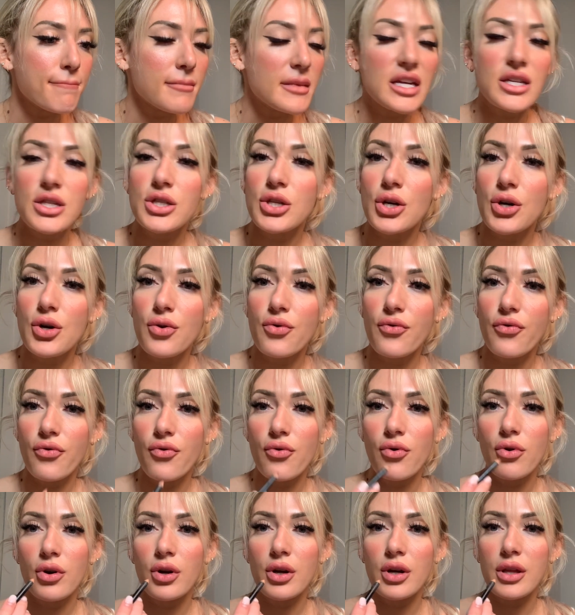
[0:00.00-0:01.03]
So
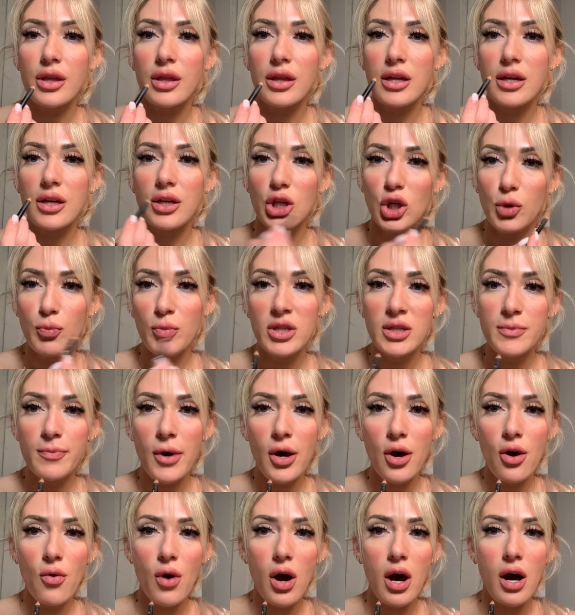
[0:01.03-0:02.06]
for the Cupid's
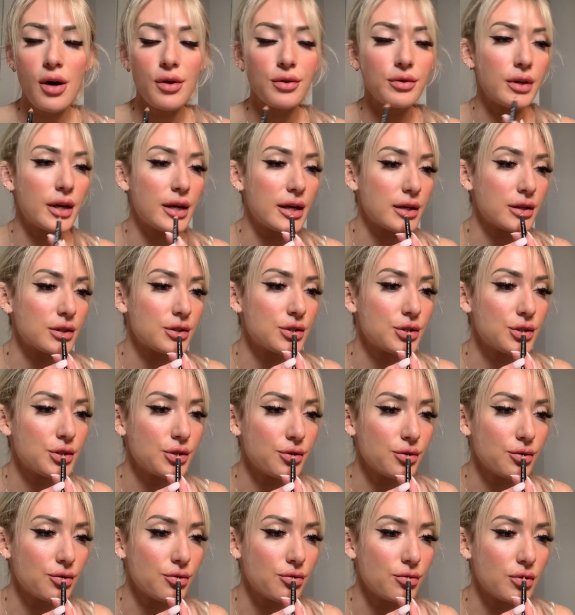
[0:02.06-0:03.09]
bow, I'll like
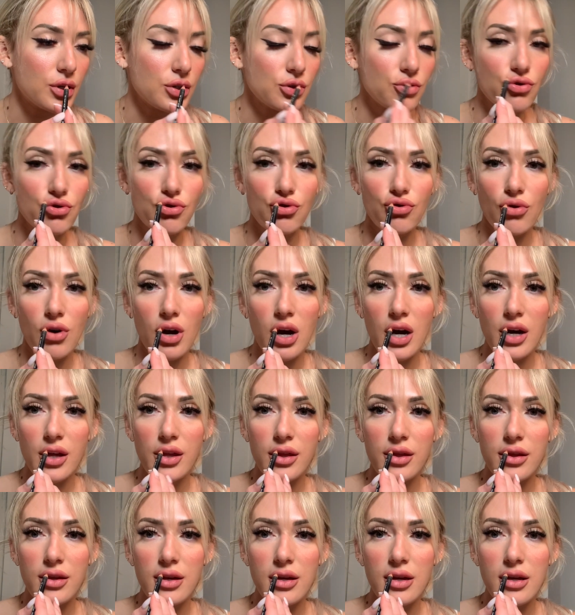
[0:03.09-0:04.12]
to draw
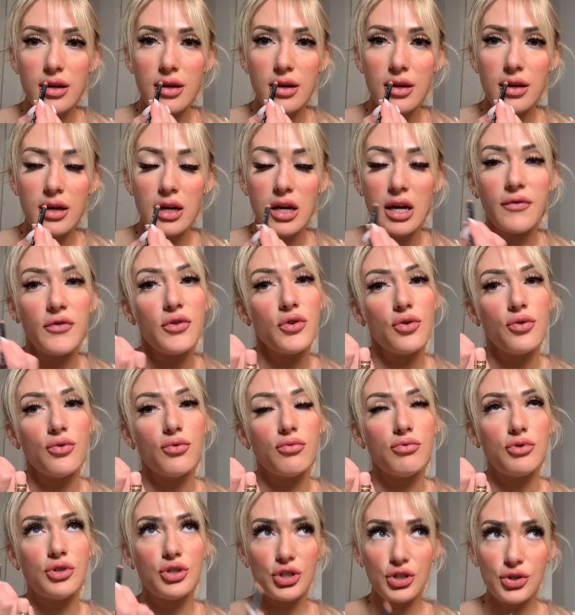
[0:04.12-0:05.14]
if you
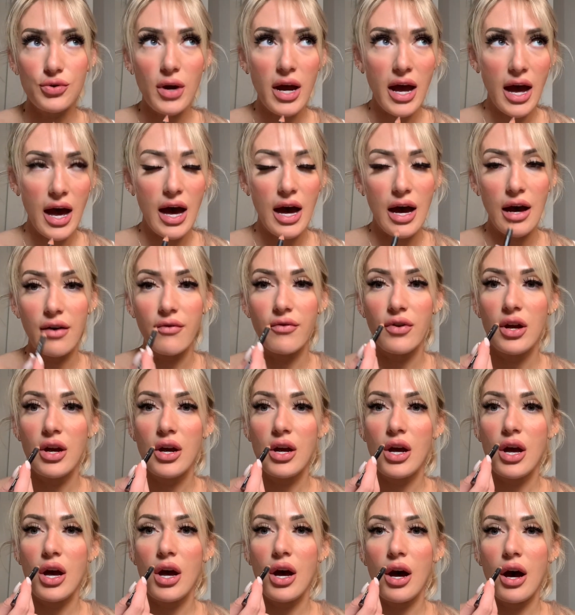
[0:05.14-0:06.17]
do have
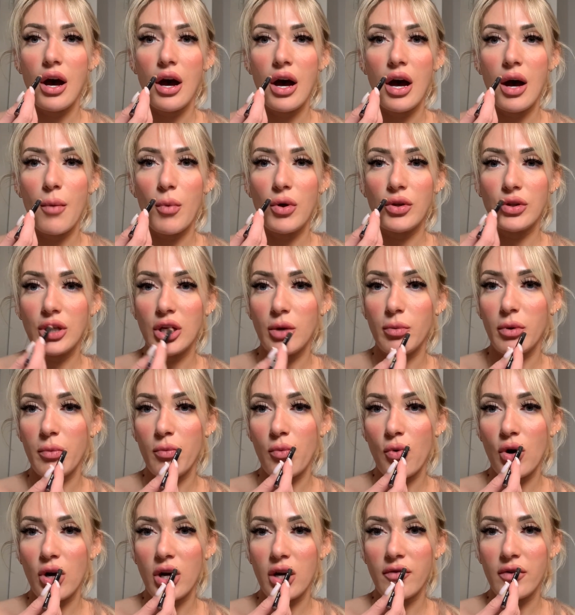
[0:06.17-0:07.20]
a little bit
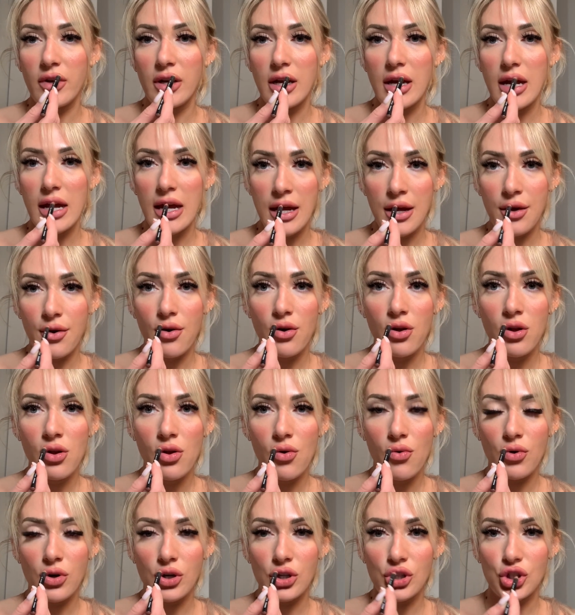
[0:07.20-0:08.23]
more of an angle
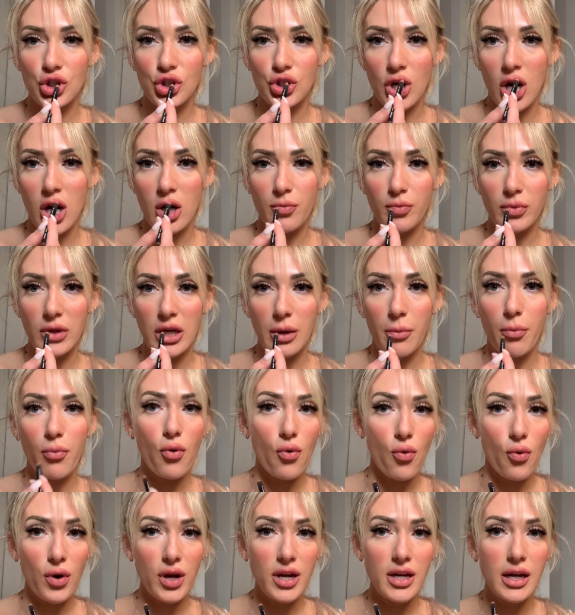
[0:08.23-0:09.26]
or a sharp like
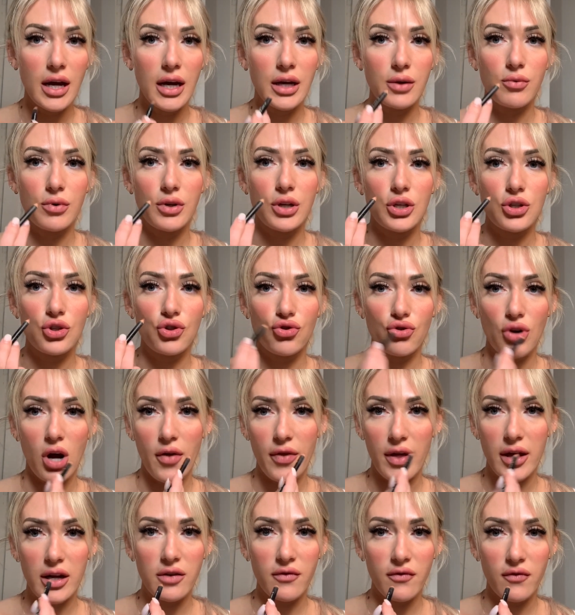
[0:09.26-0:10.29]
point, I would draw
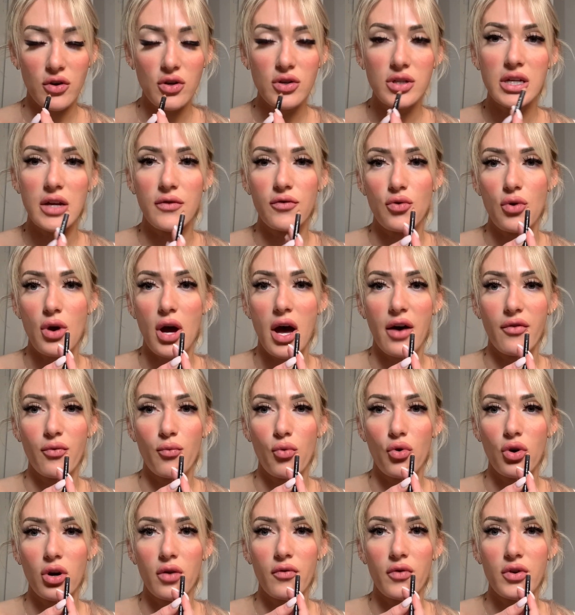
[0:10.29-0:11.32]
that in first. If you have
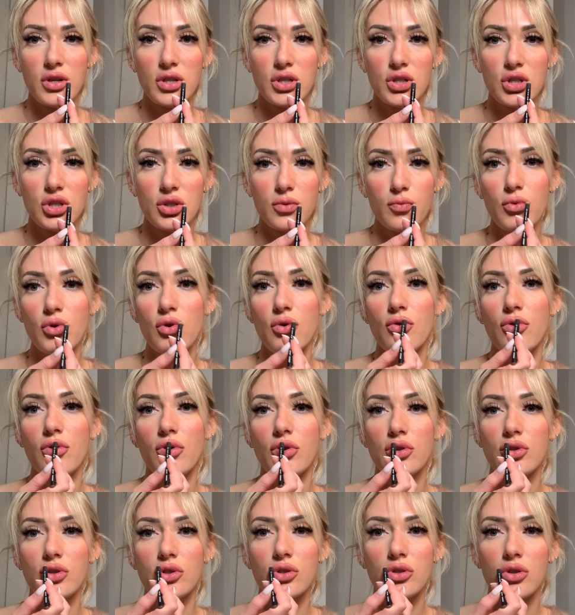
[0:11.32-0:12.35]
more of a smooth or
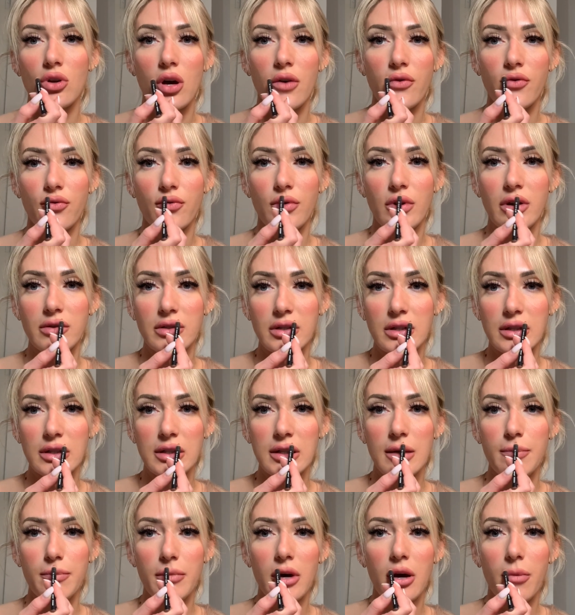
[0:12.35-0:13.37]
soft rounded
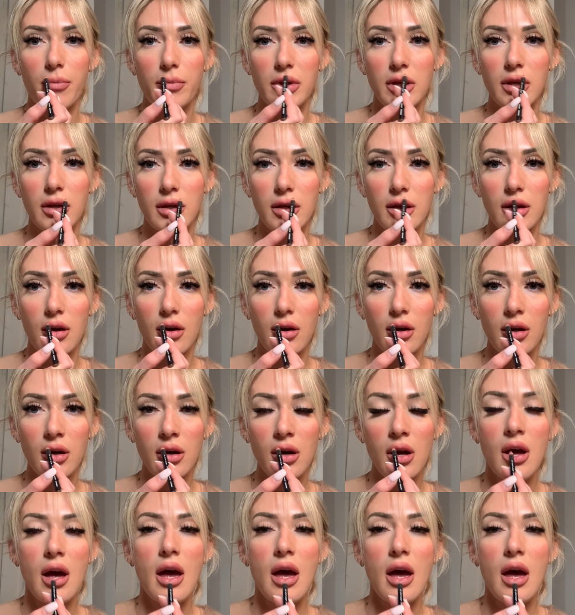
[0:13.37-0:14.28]
lip up here,